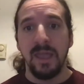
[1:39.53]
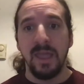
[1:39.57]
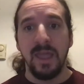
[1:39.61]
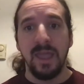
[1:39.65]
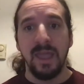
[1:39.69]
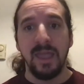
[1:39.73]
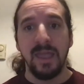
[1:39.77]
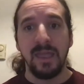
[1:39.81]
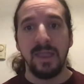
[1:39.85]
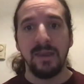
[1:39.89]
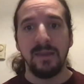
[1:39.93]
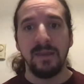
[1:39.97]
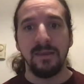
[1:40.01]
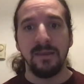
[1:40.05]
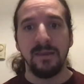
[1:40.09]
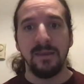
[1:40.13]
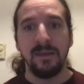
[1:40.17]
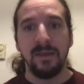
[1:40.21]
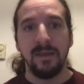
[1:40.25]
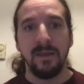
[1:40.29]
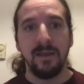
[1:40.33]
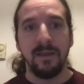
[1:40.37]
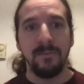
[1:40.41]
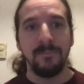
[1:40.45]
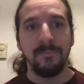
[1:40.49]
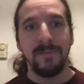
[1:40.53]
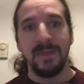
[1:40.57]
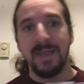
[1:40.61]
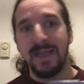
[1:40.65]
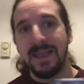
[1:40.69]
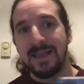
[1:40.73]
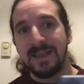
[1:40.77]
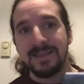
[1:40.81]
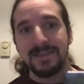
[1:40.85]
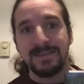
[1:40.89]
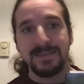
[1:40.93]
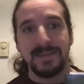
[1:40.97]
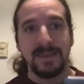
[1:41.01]
and um,
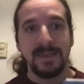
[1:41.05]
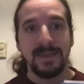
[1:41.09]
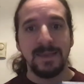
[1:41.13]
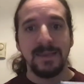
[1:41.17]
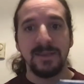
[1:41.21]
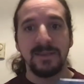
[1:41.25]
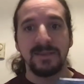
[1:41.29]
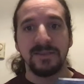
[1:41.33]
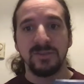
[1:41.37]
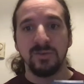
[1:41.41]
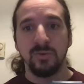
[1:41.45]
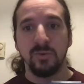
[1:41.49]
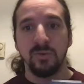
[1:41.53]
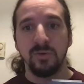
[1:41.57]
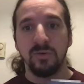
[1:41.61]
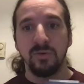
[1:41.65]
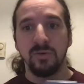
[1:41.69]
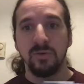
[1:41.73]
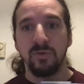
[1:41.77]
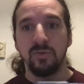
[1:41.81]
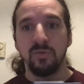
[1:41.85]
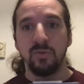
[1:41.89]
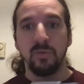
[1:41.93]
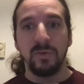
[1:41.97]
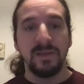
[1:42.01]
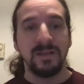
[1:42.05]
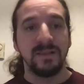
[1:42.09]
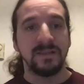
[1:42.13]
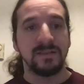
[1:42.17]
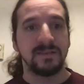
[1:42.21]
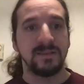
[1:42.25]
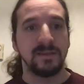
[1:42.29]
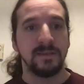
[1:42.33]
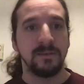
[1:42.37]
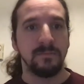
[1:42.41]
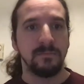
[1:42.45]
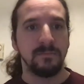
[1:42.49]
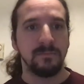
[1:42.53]
has a historical
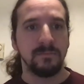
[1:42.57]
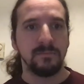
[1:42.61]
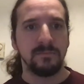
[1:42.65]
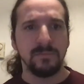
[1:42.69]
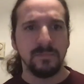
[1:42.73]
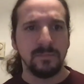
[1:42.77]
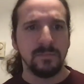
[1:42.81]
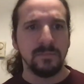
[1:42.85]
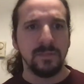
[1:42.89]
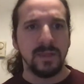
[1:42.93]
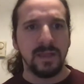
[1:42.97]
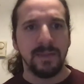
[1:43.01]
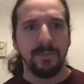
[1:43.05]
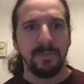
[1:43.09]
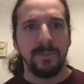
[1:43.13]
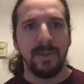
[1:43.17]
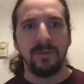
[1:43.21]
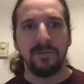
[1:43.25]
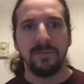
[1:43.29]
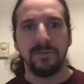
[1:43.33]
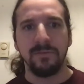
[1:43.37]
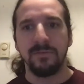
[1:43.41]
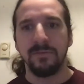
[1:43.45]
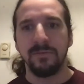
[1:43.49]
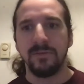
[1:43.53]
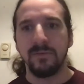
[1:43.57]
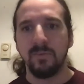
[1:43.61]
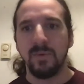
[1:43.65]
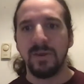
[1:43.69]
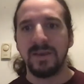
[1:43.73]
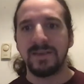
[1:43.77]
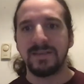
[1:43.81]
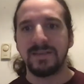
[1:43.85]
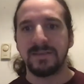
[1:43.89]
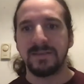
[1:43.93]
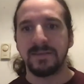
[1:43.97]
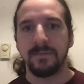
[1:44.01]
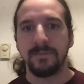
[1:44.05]
realism, like about the
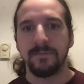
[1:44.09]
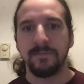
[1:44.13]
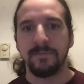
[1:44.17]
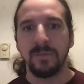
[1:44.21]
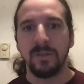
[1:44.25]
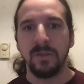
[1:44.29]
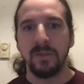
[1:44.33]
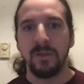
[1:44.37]
racism,